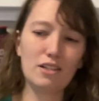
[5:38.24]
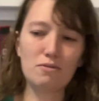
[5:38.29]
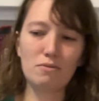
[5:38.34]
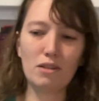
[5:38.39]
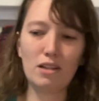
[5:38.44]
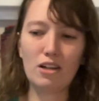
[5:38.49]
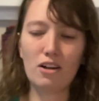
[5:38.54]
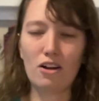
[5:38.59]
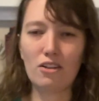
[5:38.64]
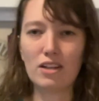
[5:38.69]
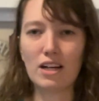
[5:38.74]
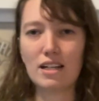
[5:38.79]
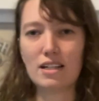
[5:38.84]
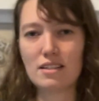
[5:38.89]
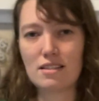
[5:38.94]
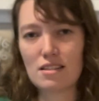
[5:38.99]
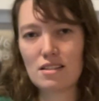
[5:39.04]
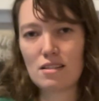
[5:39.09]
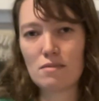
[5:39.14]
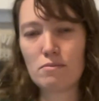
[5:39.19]
really all that
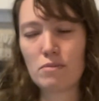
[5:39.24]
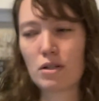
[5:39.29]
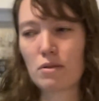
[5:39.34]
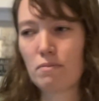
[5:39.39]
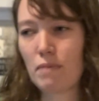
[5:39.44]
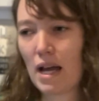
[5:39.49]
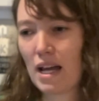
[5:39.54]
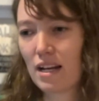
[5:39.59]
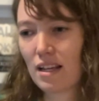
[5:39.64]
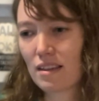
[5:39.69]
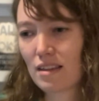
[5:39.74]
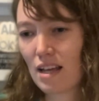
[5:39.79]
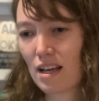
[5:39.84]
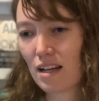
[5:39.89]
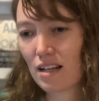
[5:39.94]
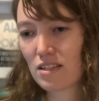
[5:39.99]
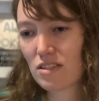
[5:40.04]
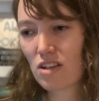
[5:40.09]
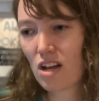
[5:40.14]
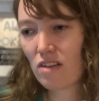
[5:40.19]
is the book banning thing.
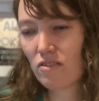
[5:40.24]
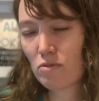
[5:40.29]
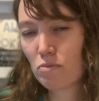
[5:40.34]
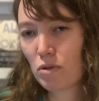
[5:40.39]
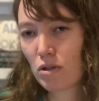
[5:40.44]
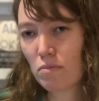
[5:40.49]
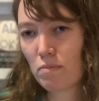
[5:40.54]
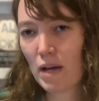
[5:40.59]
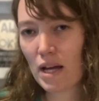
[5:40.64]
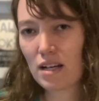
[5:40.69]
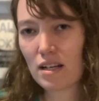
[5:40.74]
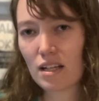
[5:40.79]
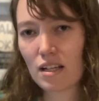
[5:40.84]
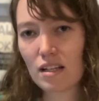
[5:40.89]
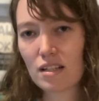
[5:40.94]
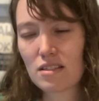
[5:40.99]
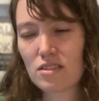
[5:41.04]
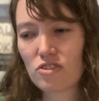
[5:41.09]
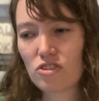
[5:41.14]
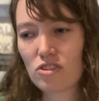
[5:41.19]
And it's not even book banning.
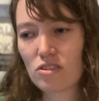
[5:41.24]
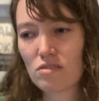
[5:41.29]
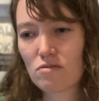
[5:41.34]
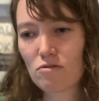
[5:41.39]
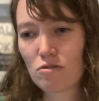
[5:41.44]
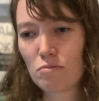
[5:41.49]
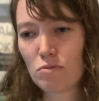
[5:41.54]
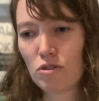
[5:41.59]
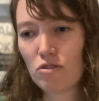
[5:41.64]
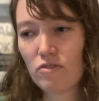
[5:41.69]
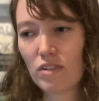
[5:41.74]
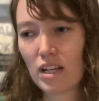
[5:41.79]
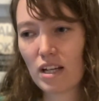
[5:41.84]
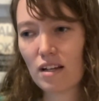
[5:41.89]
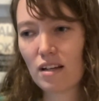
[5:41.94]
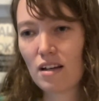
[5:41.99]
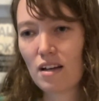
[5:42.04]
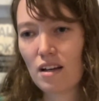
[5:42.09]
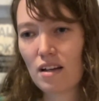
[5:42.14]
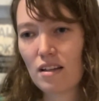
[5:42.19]
It's just
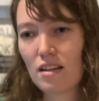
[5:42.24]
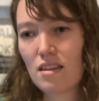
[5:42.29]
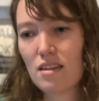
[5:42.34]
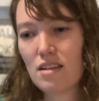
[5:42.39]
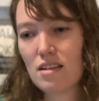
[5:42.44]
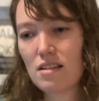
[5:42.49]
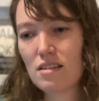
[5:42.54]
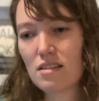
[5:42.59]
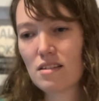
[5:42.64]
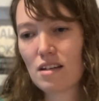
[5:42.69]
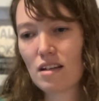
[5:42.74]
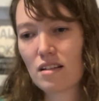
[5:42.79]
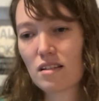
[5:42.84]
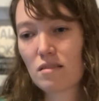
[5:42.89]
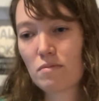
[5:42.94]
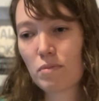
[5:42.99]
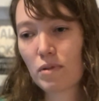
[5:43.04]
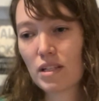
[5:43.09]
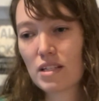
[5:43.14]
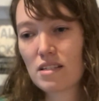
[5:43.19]
removing these
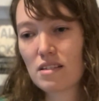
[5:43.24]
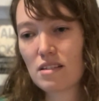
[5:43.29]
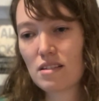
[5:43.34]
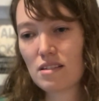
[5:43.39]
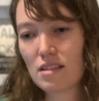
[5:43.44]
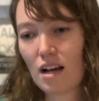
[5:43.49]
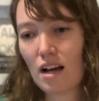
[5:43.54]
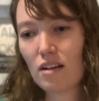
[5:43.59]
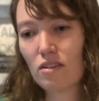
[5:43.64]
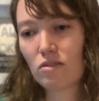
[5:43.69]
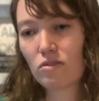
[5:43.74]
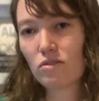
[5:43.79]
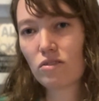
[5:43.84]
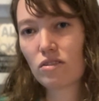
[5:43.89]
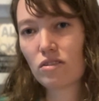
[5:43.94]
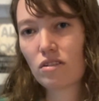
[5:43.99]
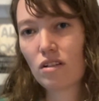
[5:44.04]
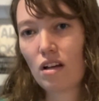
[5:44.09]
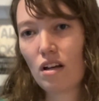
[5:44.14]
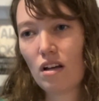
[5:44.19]
explicit
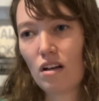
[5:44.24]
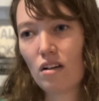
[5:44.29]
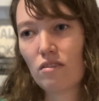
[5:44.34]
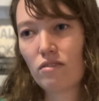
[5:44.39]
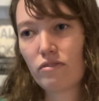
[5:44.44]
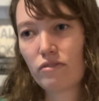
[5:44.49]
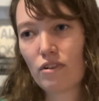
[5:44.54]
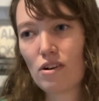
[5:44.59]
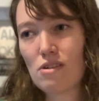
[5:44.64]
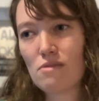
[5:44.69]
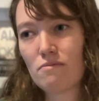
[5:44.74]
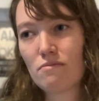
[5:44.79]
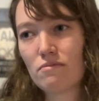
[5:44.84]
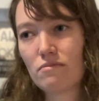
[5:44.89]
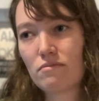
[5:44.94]
titles from